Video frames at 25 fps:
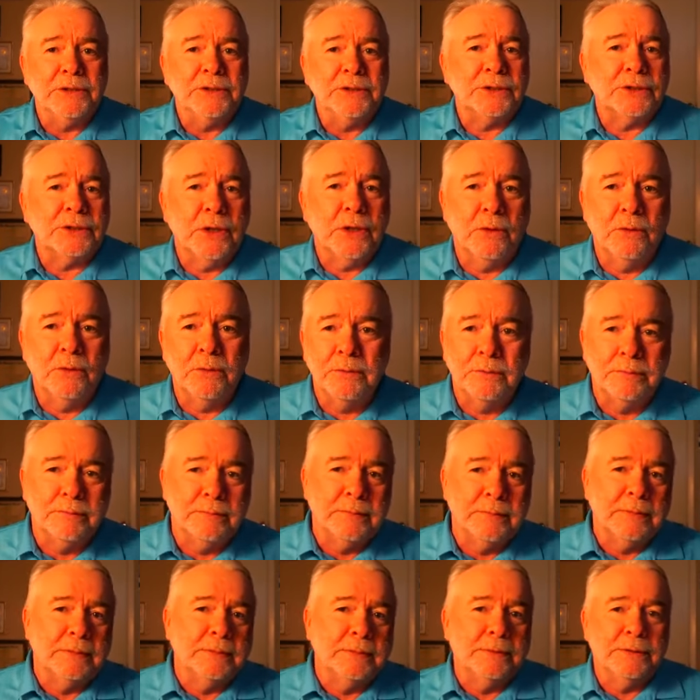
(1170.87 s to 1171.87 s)
he's so
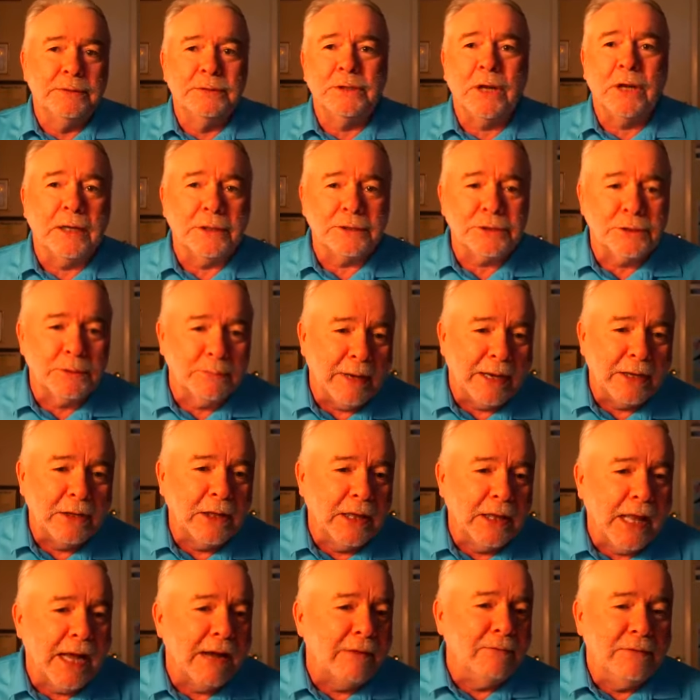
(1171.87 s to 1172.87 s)
talks about
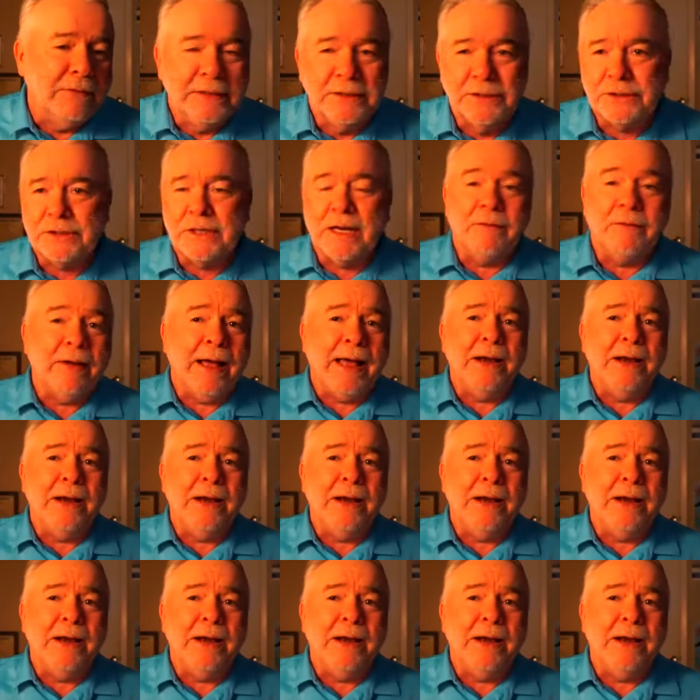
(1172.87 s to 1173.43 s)
love and stuff.